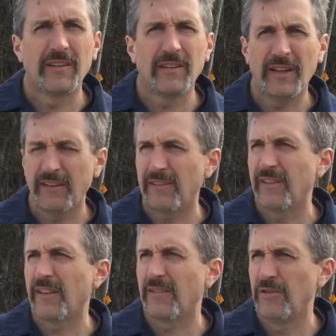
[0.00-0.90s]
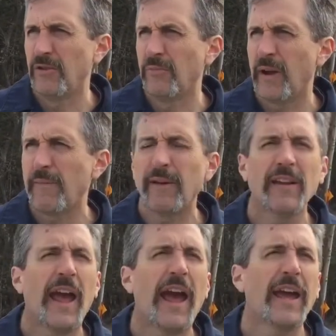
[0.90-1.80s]
You yes, said the tube. tube. So how about
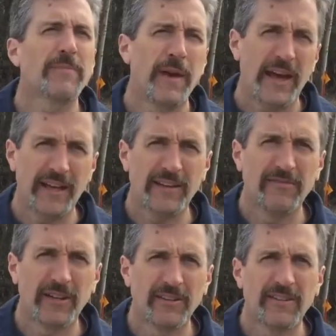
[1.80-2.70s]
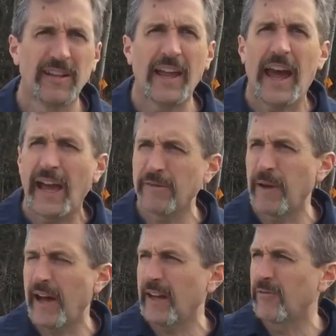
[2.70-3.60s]
an ag bag? bag? You can see an ag
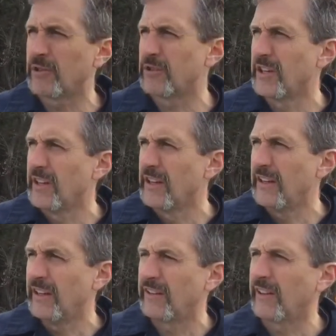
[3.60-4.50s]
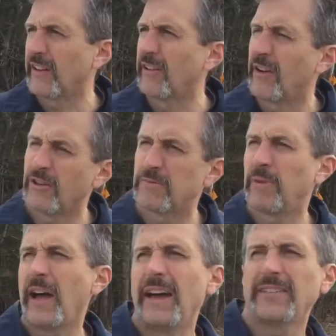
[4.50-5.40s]
bag, which is like a large
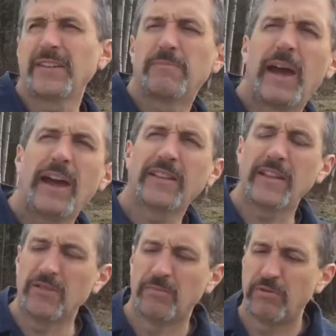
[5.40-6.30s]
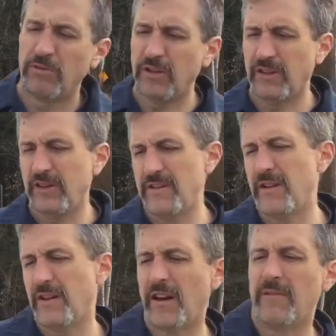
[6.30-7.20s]
plastic bag that you put
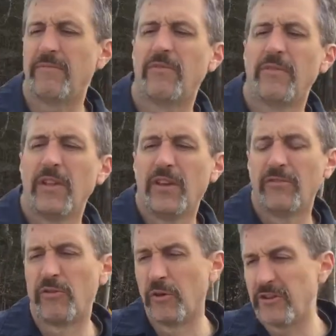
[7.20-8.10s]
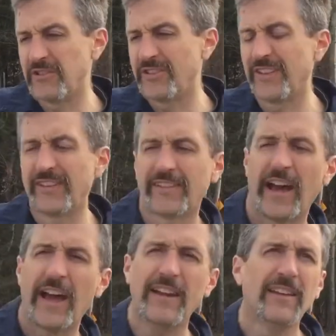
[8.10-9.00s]
um, forages
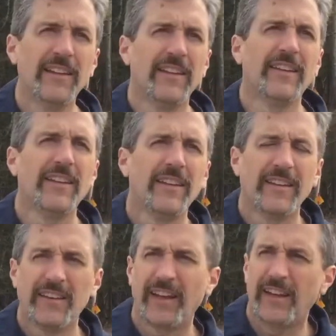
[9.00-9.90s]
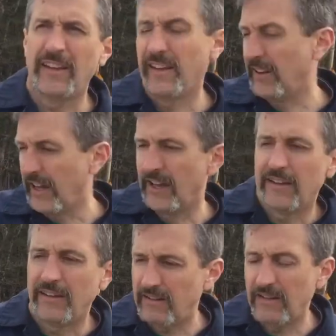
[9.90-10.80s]
inside. And
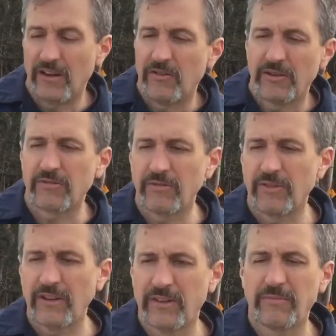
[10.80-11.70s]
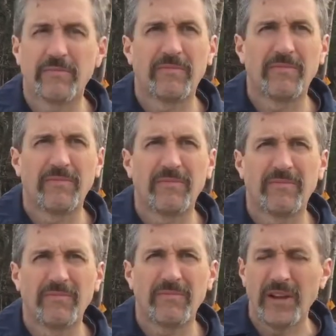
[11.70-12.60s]
again, you know, it's... That could be corn
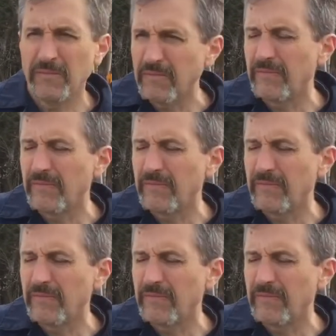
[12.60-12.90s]
or... Yep.